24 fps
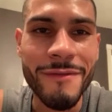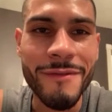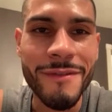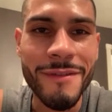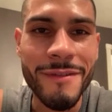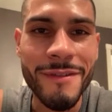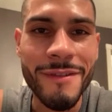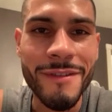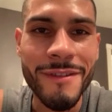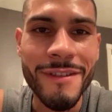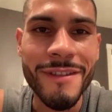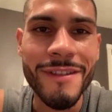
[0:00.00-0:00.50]

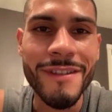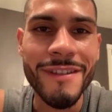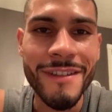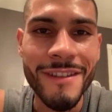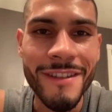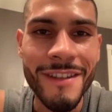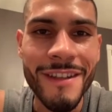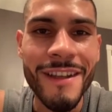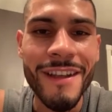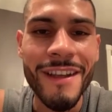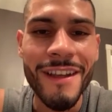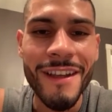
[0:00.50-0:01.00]
you're not
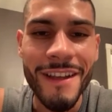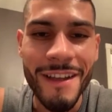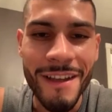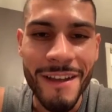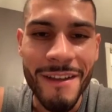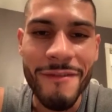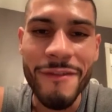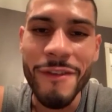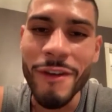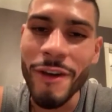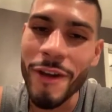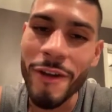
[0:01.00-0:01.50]

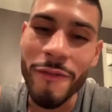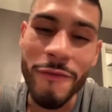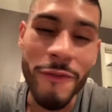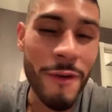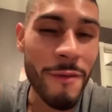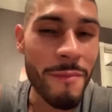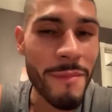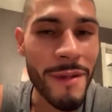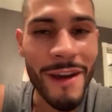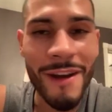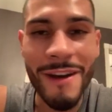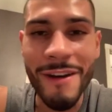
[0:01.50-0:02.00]

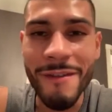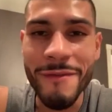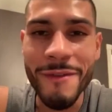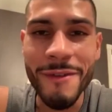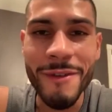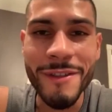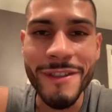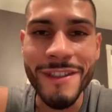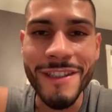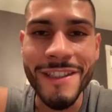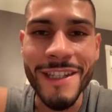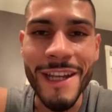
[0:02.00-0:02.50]
just there. If it
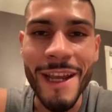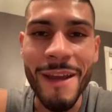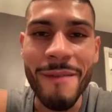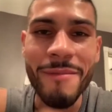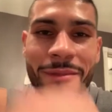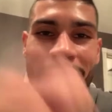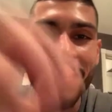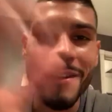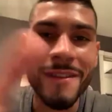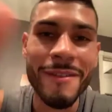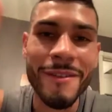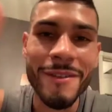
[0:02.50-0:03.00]
was a
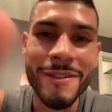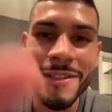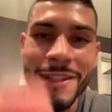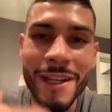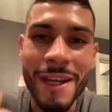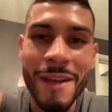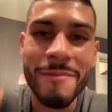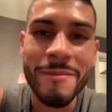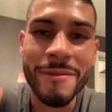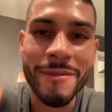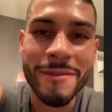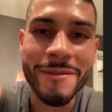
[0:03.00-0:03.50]
champion. It was
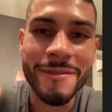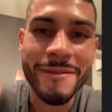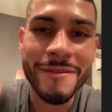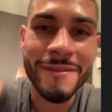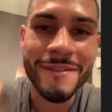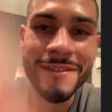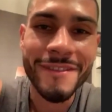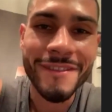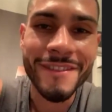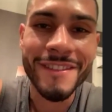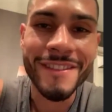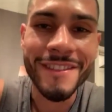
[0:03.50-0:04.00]
champion.
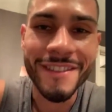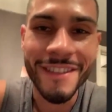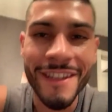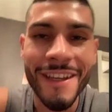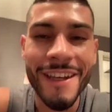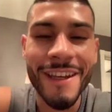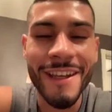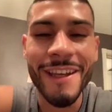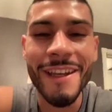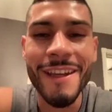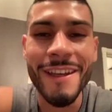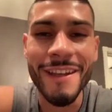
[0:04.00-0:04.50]

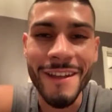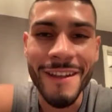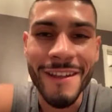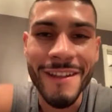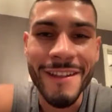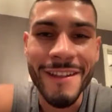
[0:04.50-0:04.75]
Yeah.